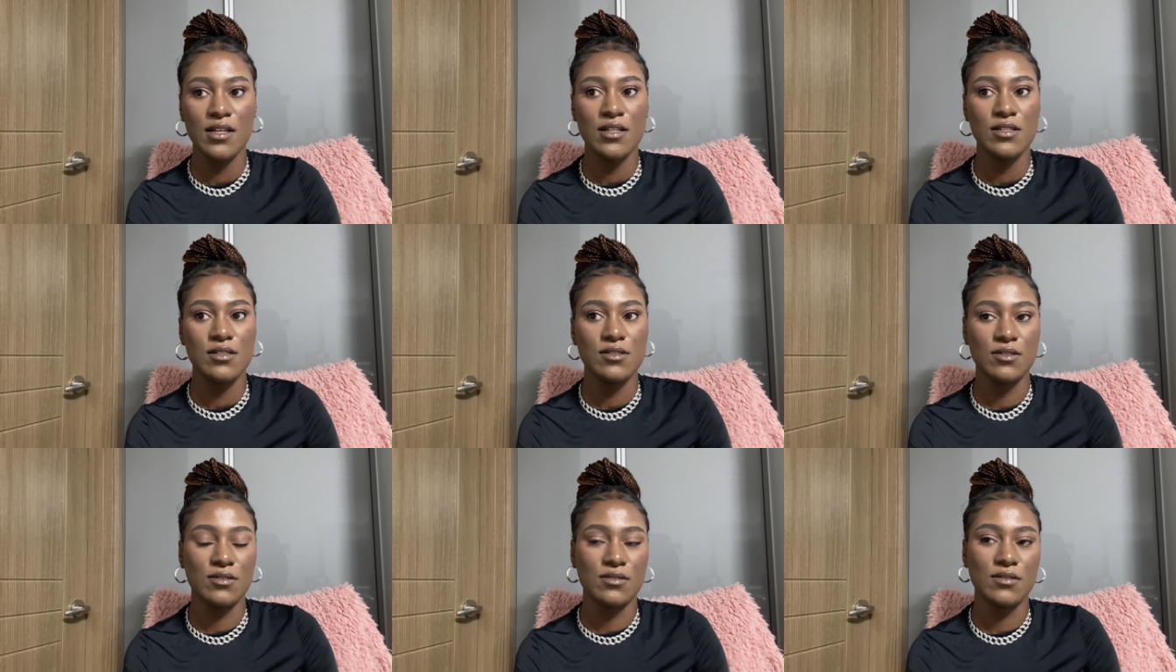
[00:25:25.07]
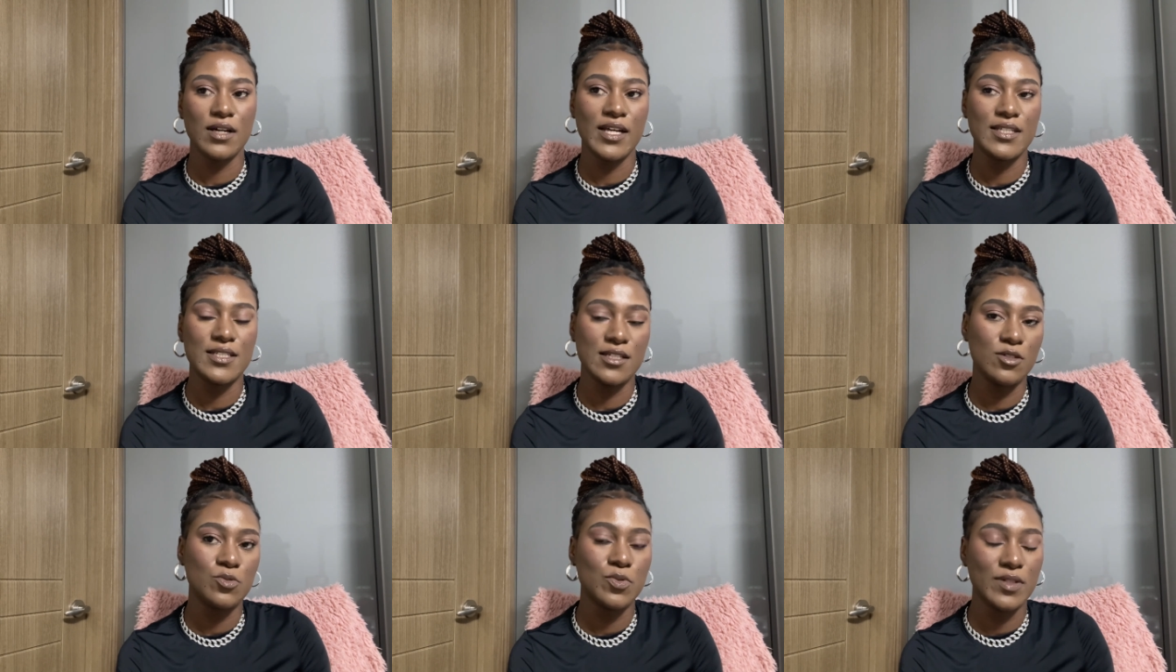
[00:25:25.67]
So I
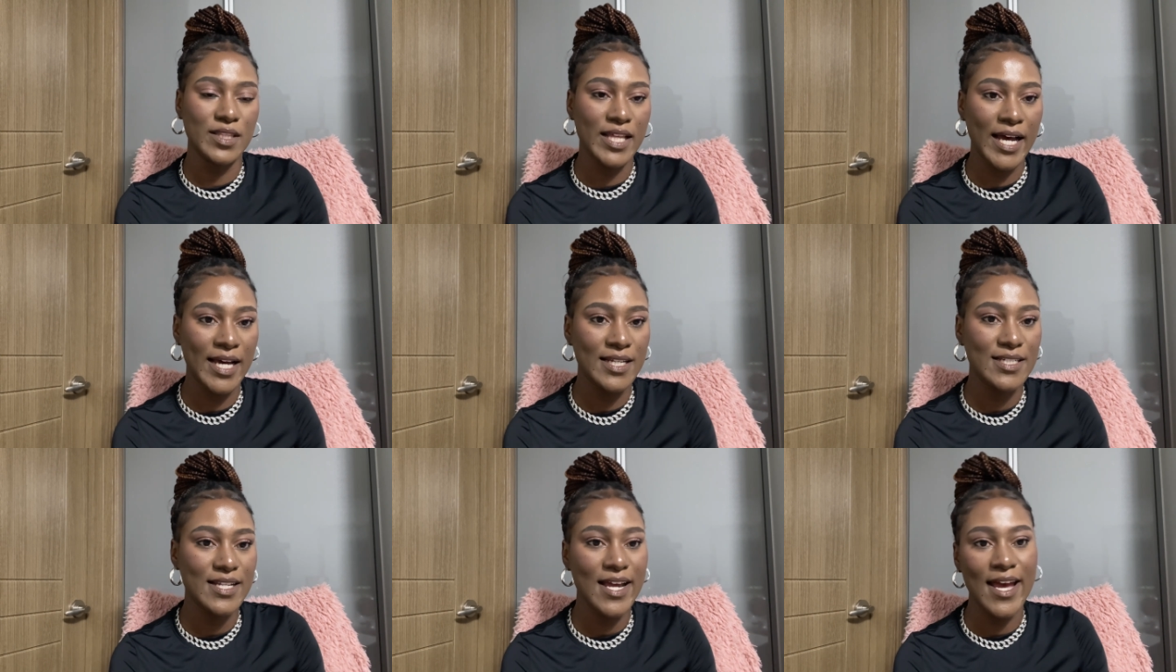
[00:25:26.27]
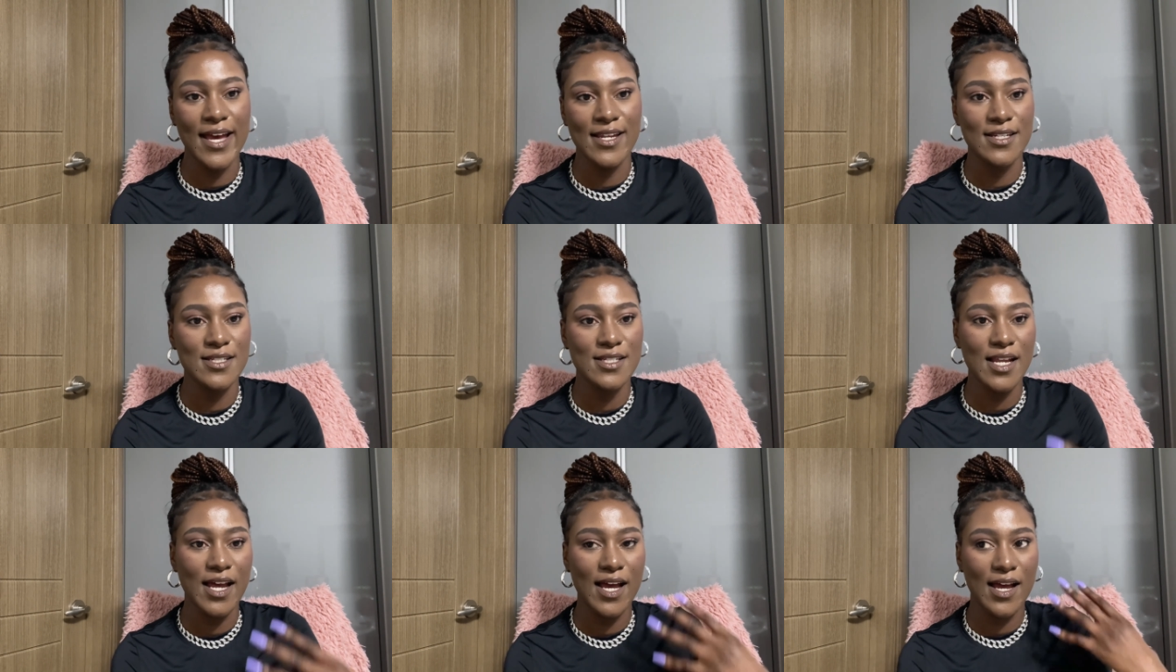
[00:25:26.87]
dealt with that, and
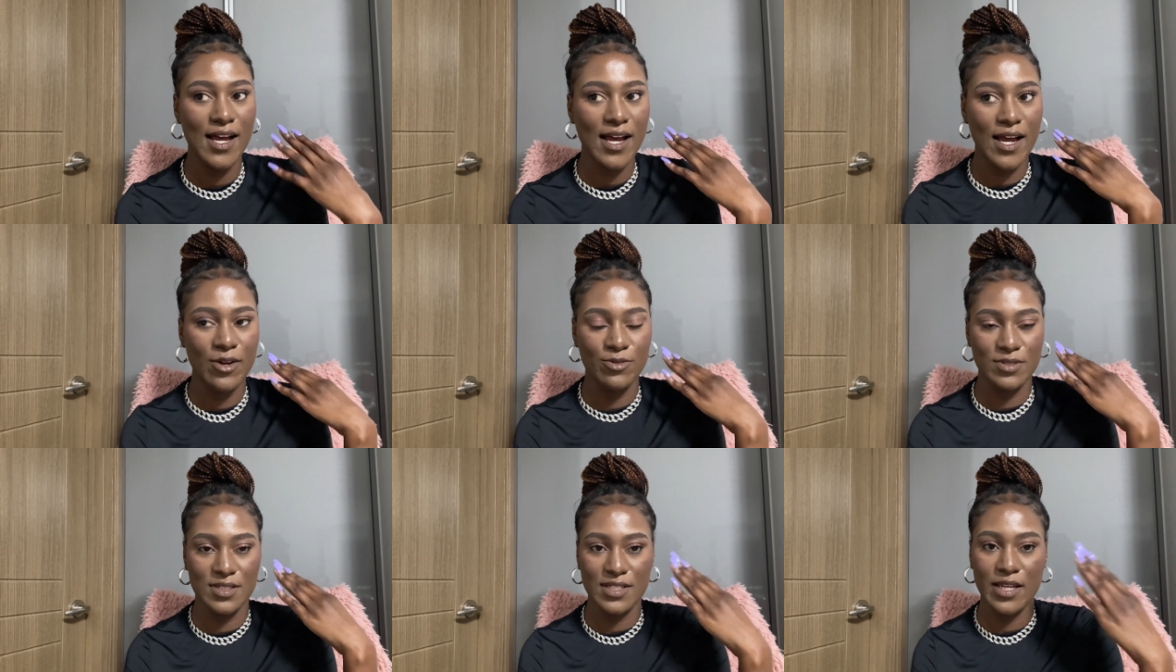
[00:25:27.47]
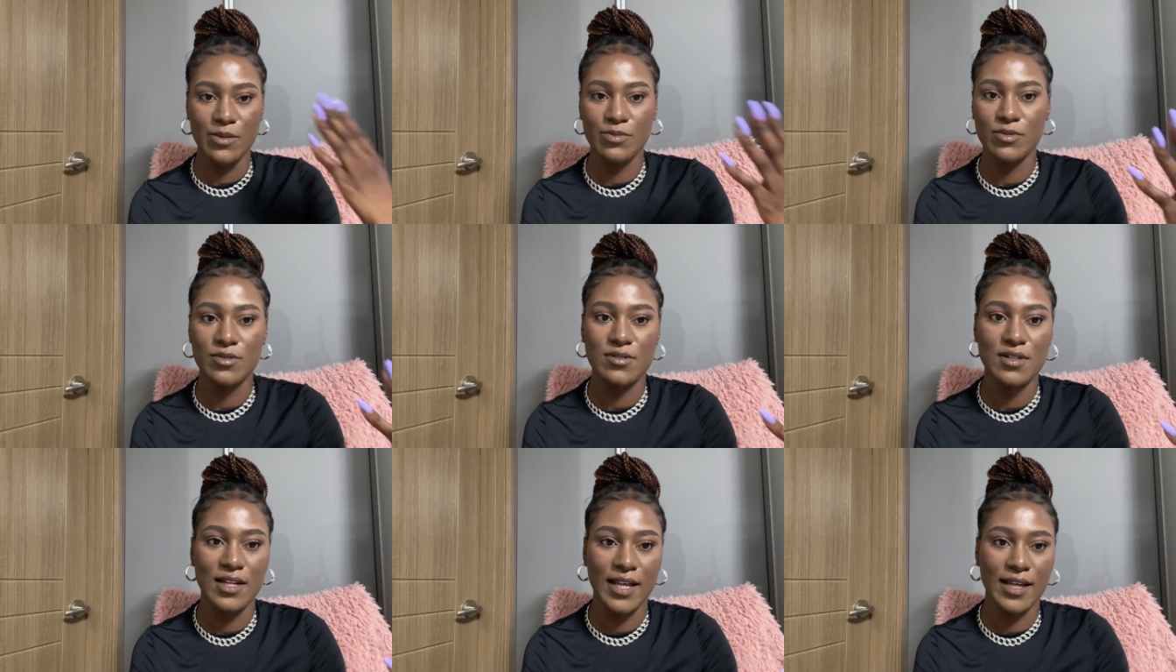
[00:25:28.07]
I was able
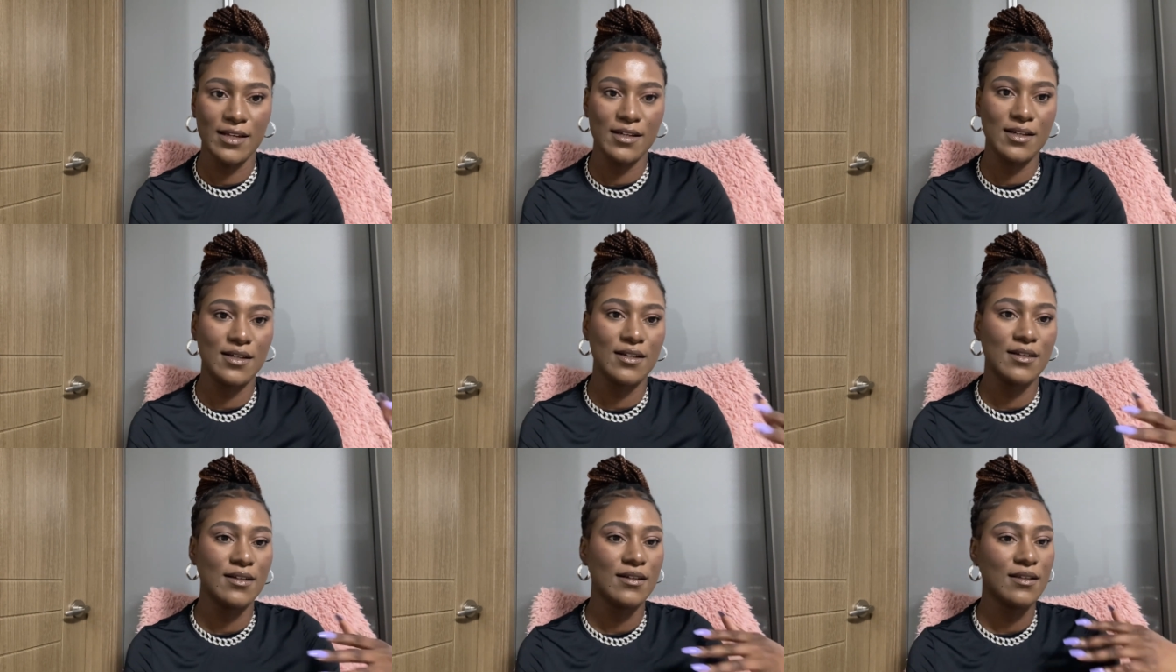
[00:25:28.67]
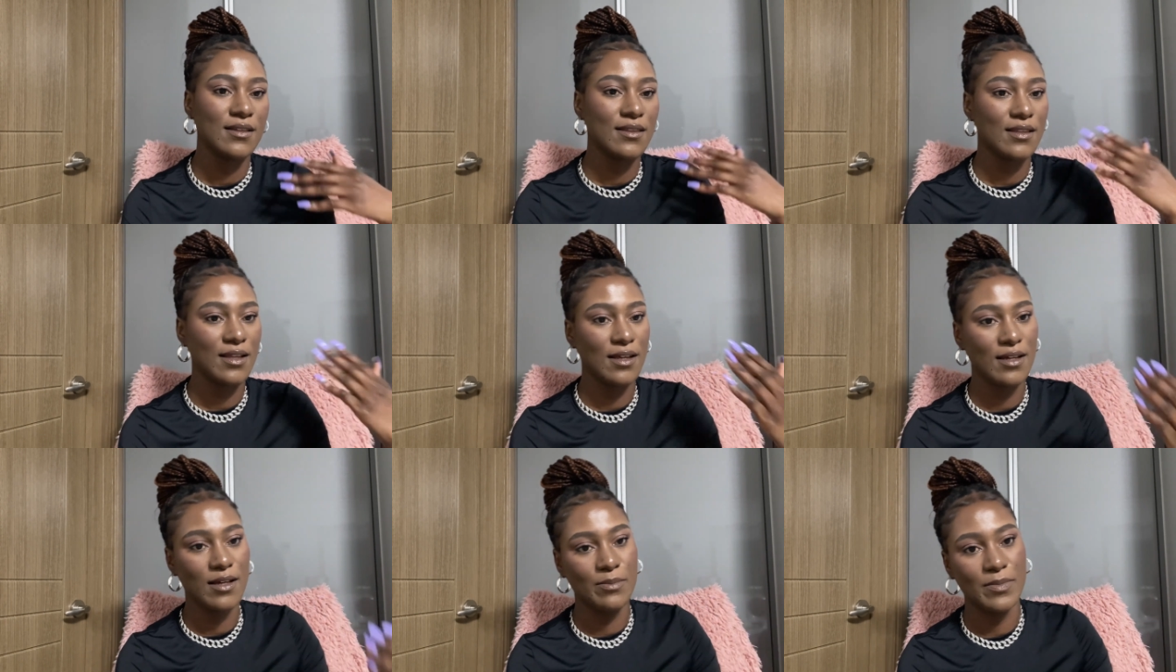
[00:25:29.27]
to like
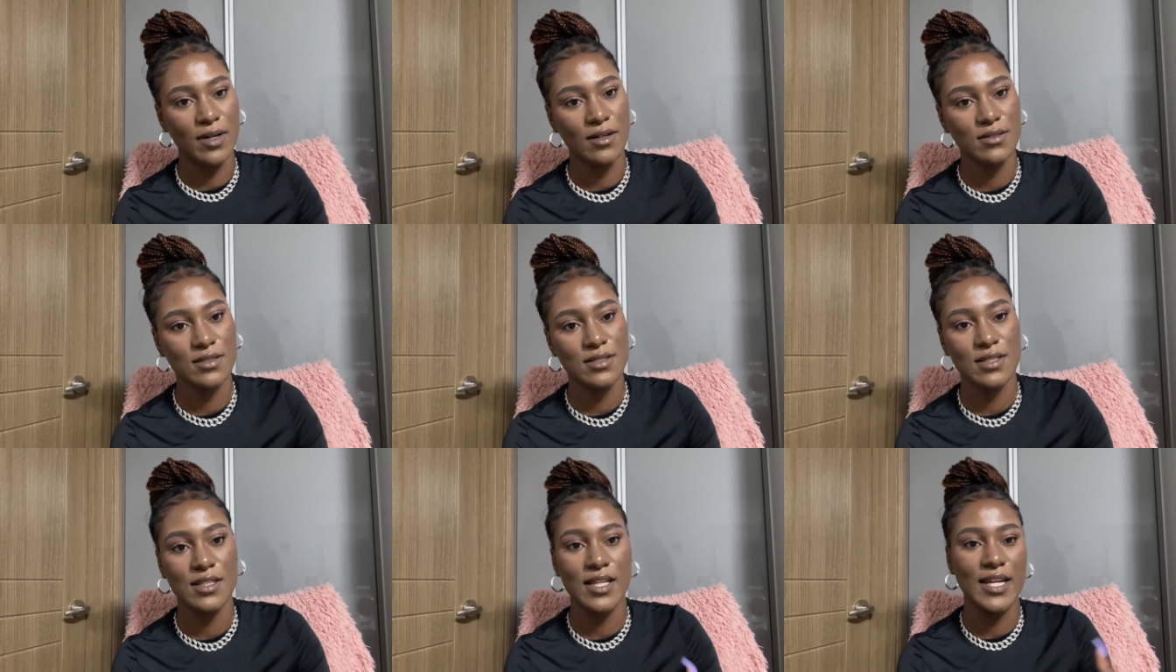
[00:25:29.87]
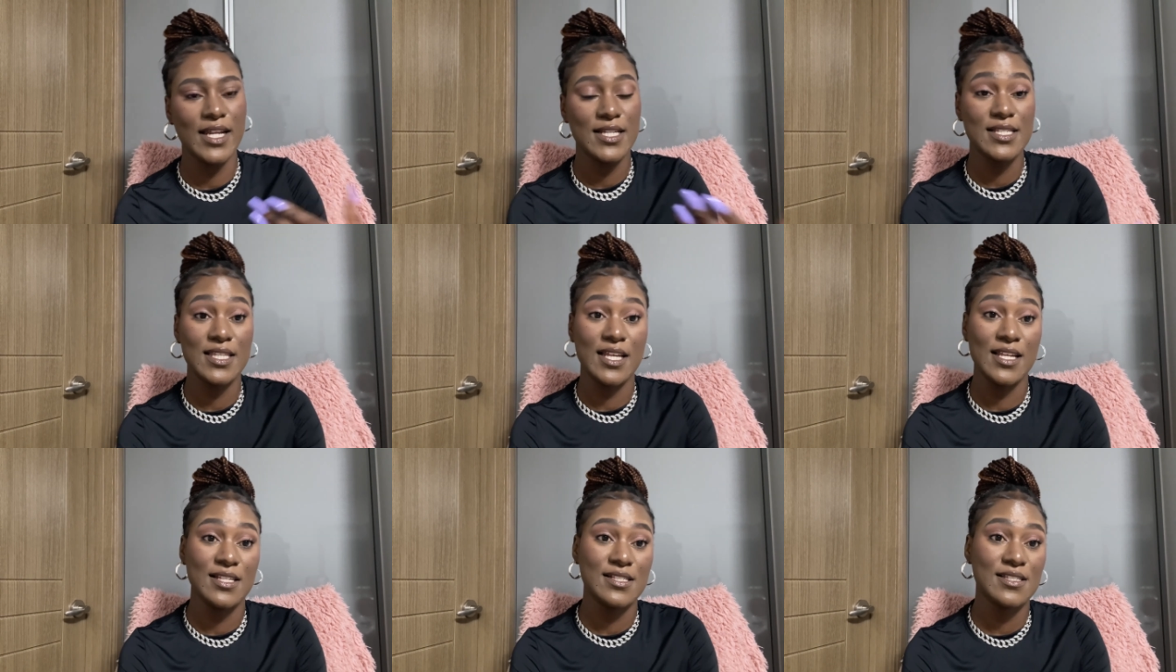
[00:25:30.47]
think about the next
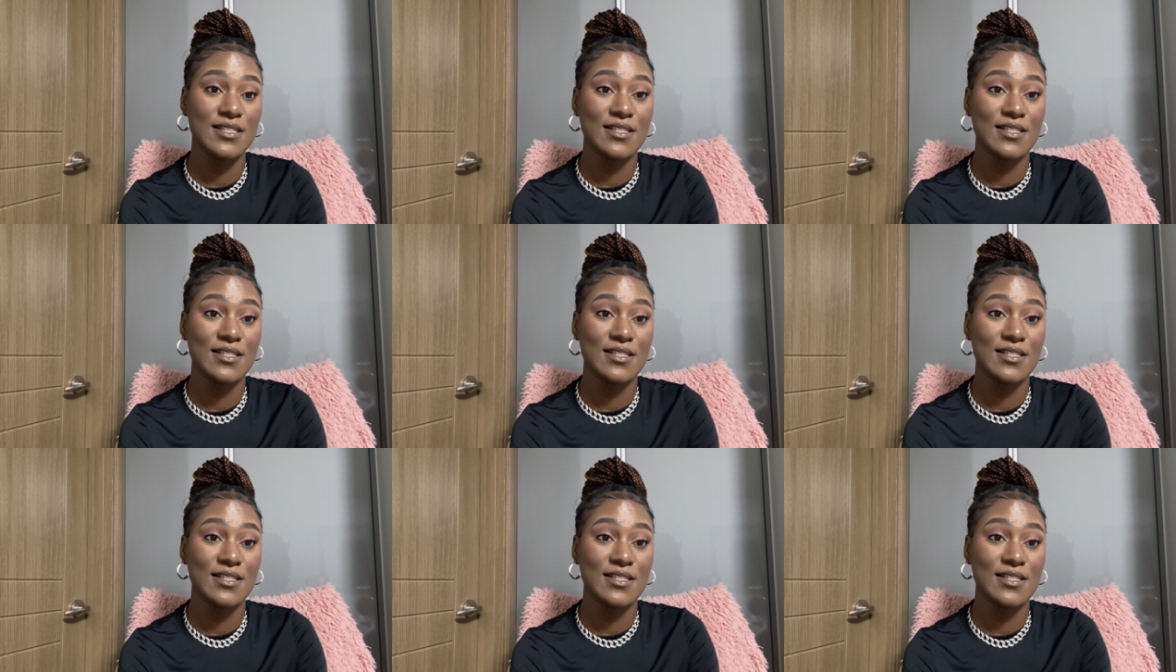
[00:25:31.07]
things,